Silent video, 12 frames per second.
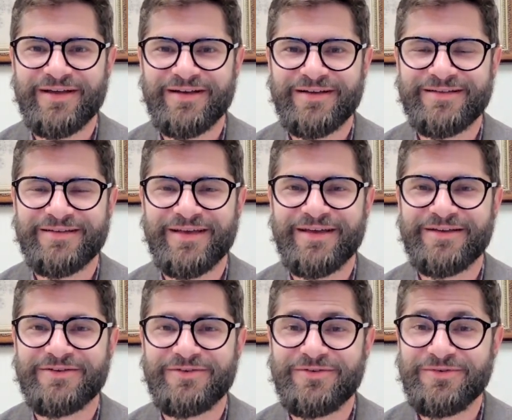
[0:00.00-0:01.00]
And it's a
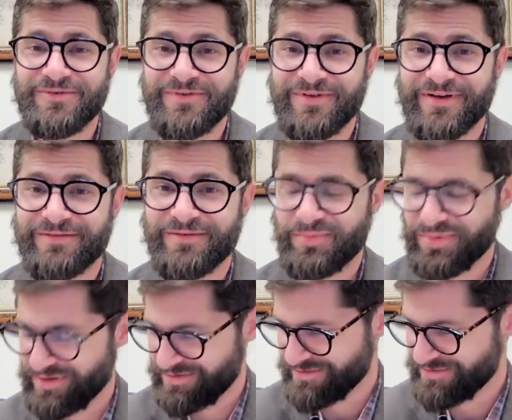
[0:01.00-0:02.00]
doozy of a
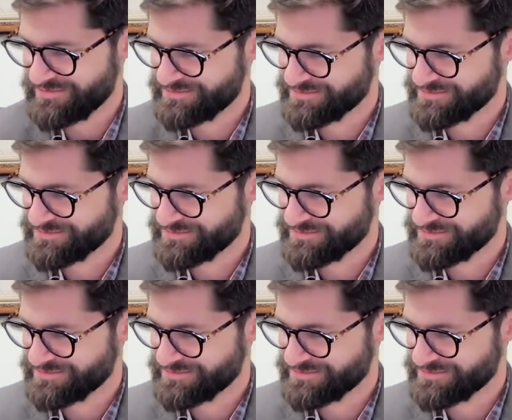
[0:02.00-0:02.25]
puzzle.